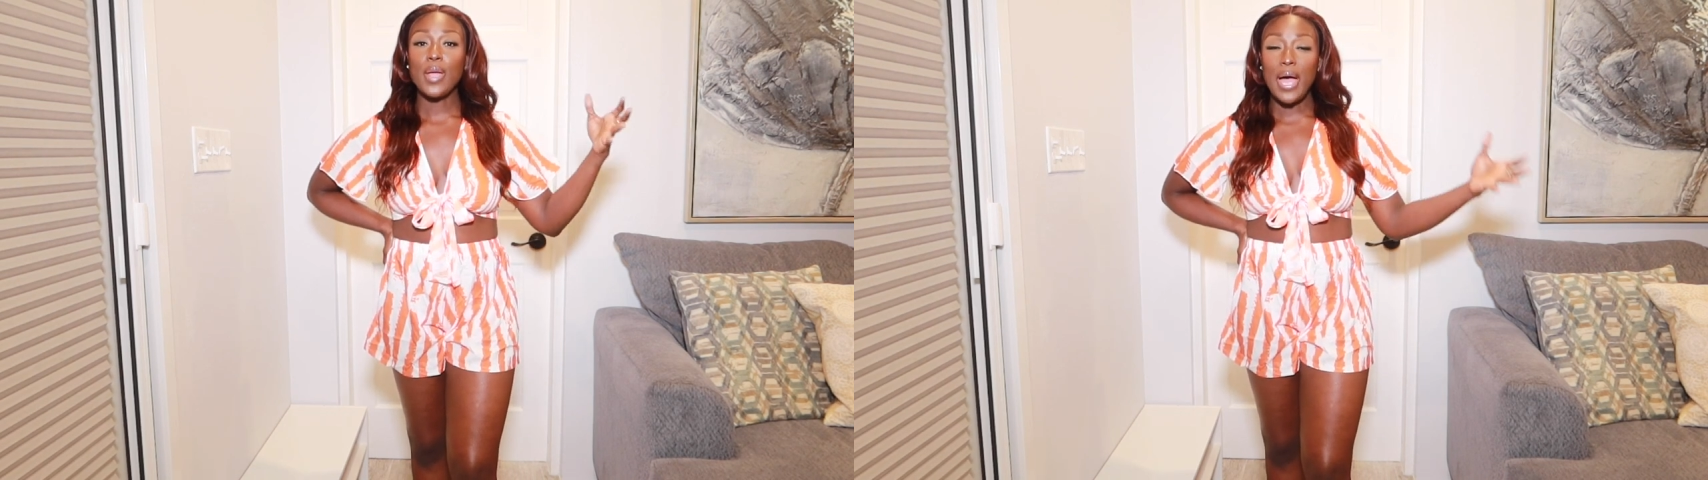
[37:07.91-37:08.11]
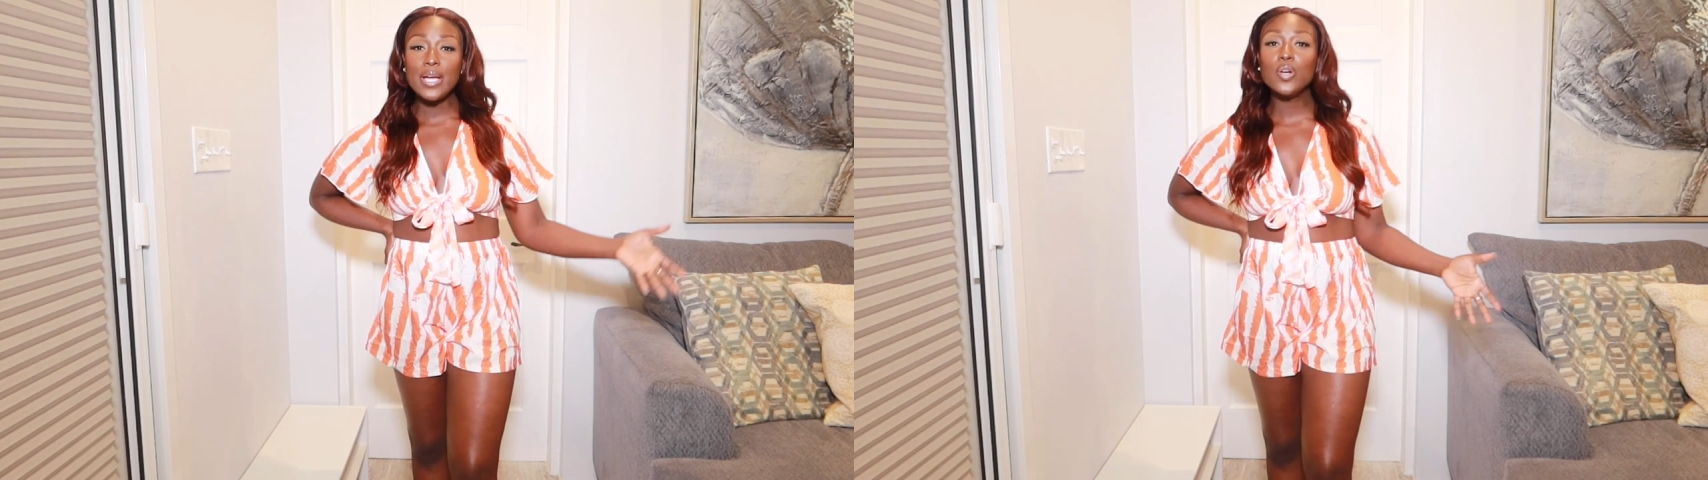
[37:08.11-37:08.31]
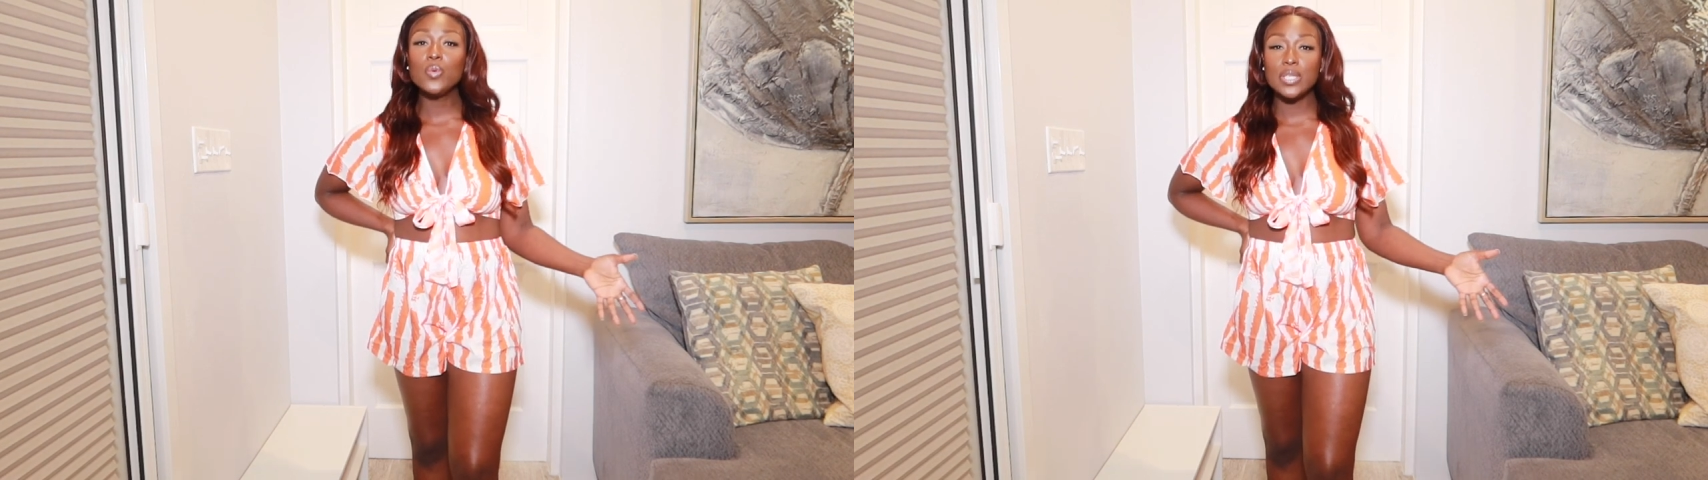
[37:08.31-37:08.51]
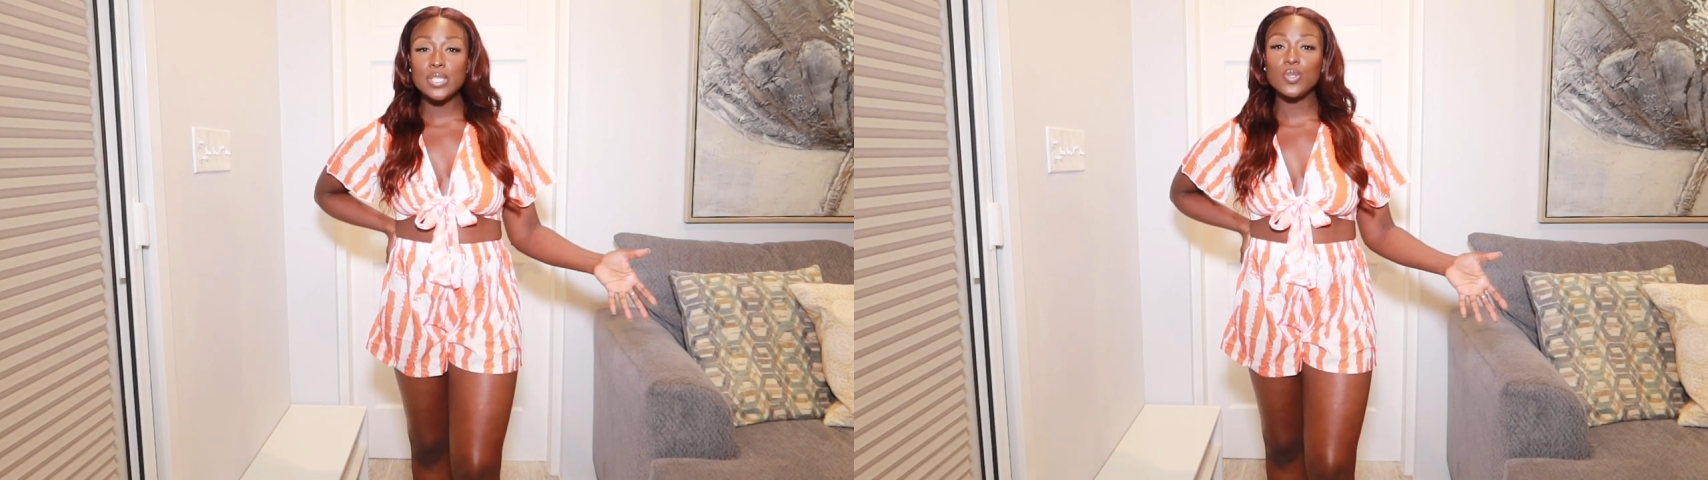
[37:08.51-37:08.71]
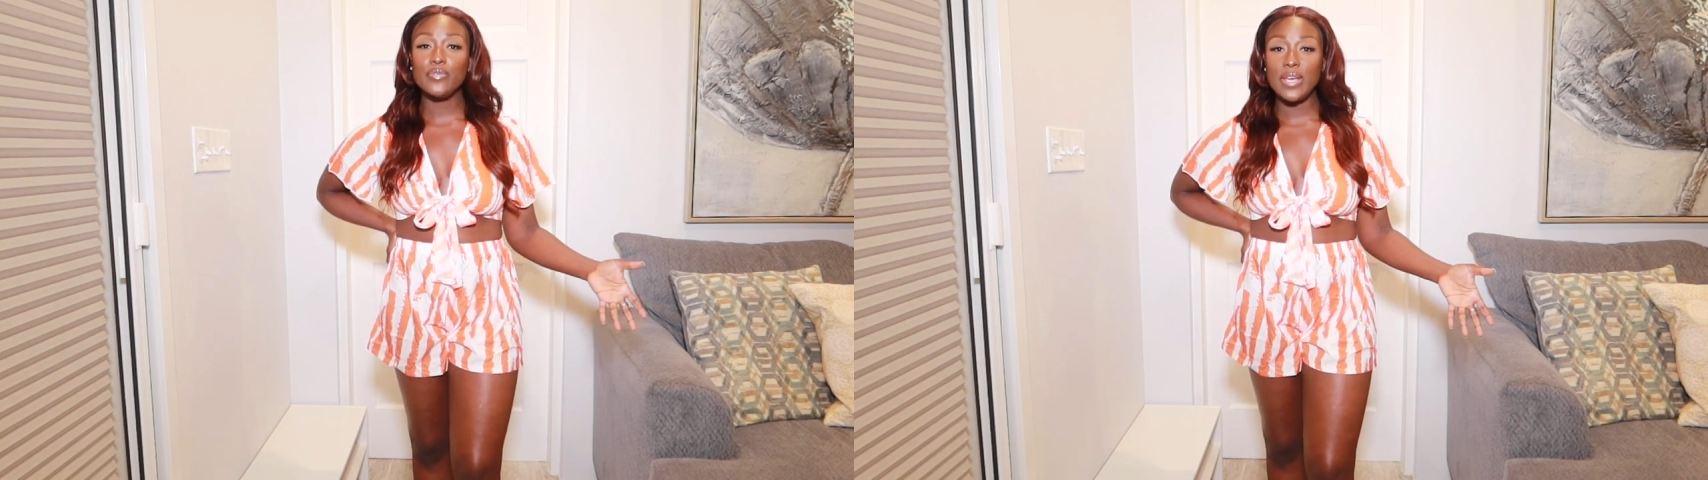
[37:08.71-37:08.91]
I could wear
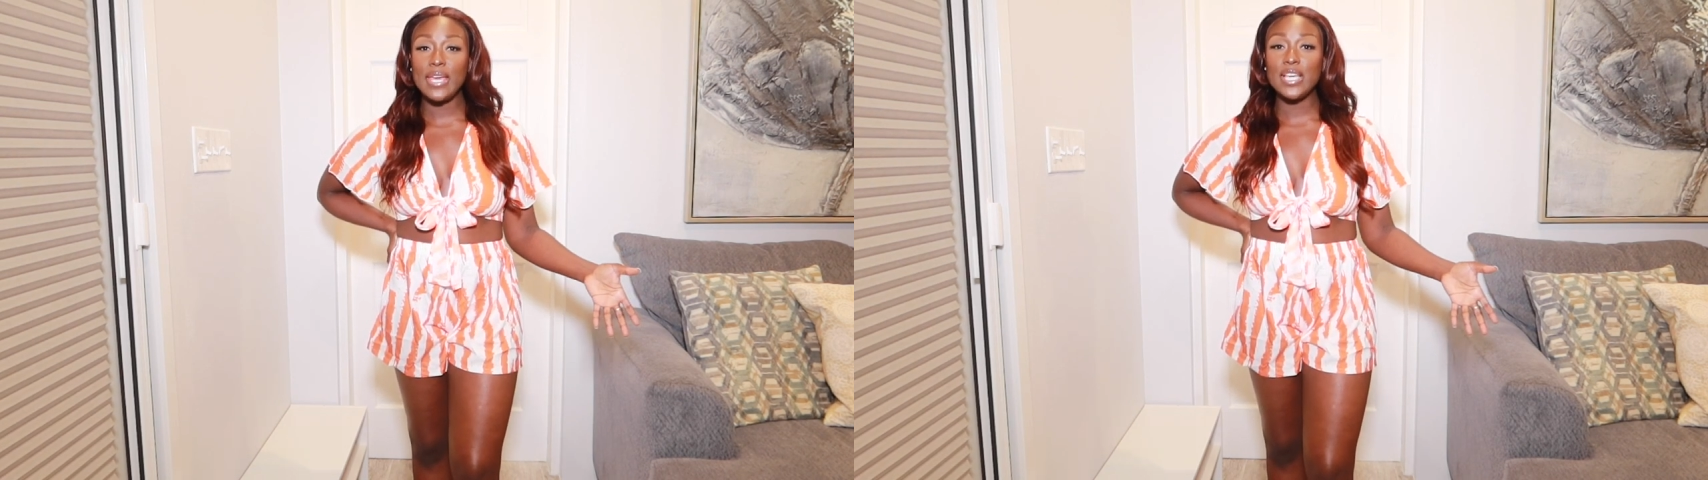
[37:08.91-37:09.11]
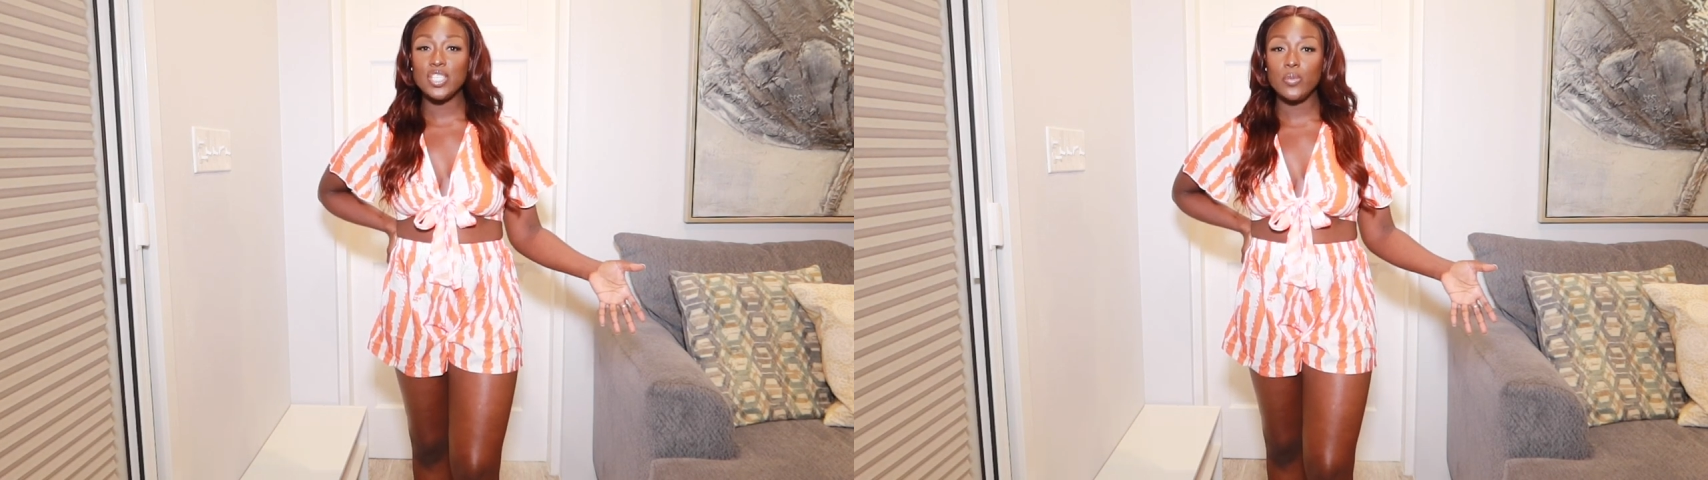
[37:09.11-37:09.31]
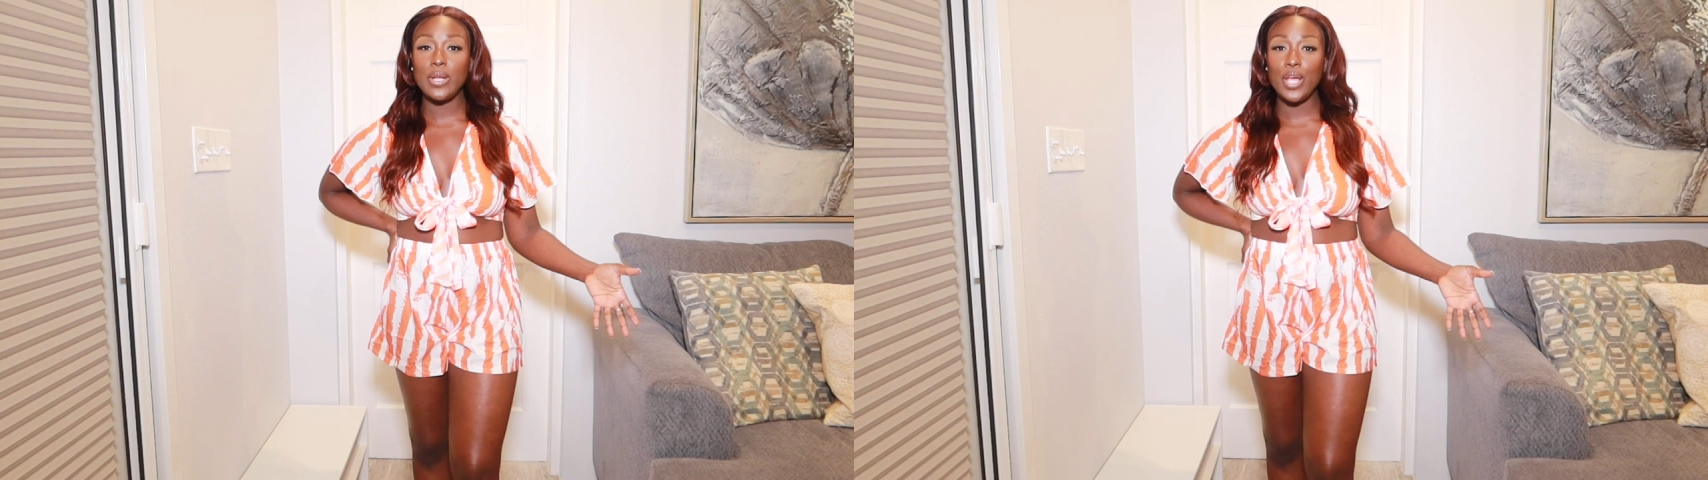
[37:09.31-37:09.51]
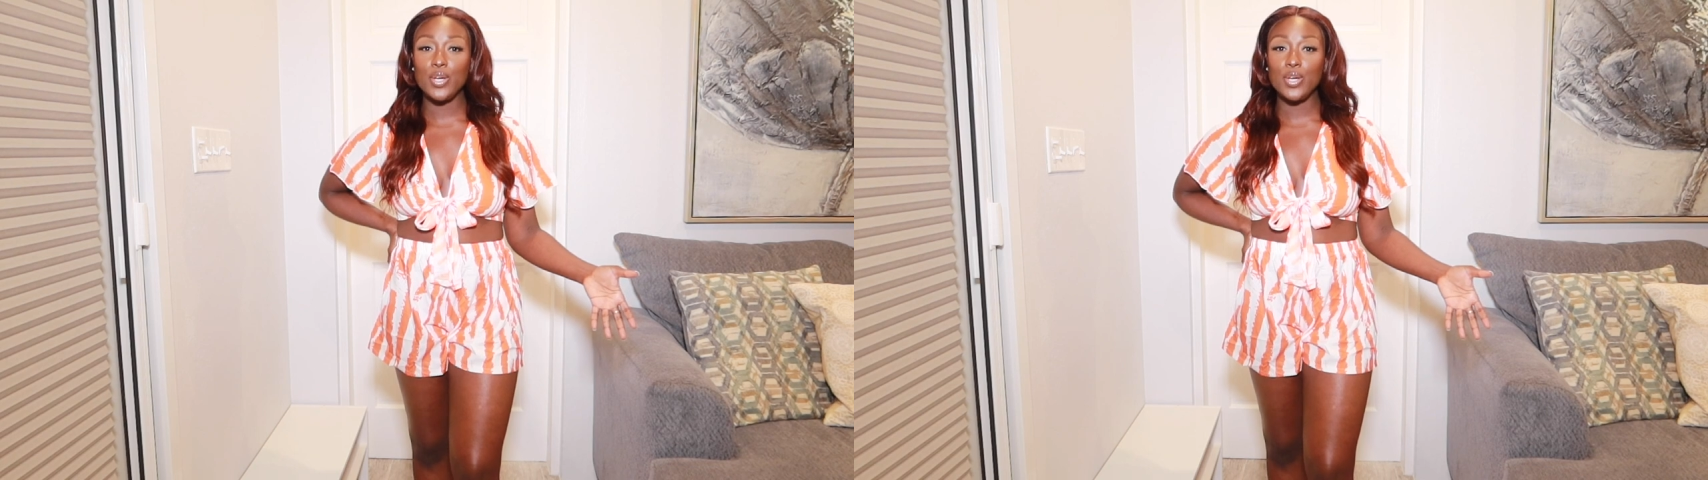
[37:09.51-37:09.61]
this on vacation when